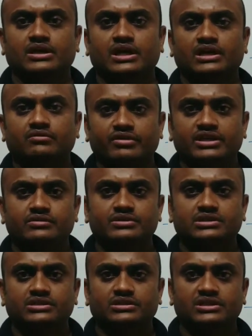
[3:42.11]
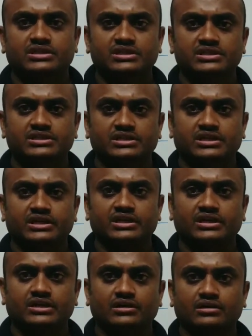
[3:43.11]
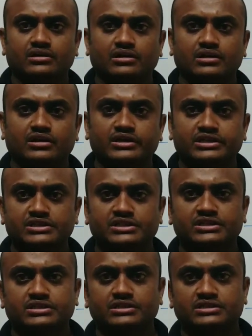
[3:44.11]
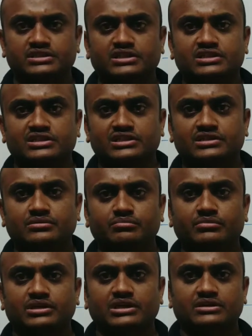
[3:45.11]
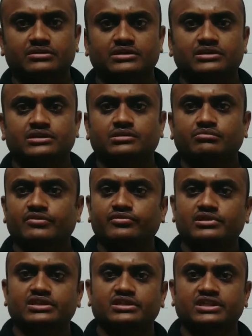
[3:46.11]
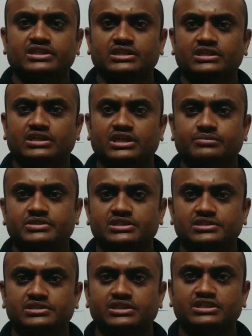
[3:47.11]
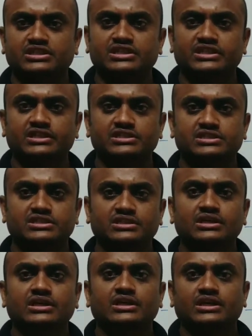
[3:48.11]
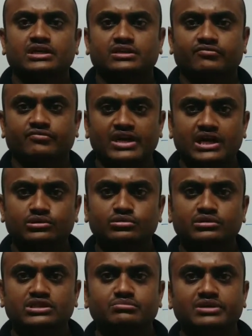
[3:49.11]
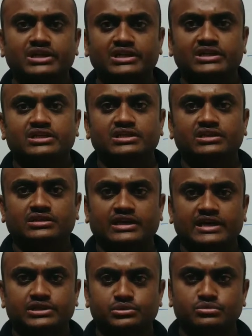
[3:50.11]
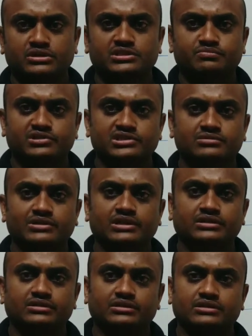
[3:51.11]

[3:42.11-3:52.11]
And whenever there is a orange signal before the red appears, it indicates that we have to immediately, as soon as possible,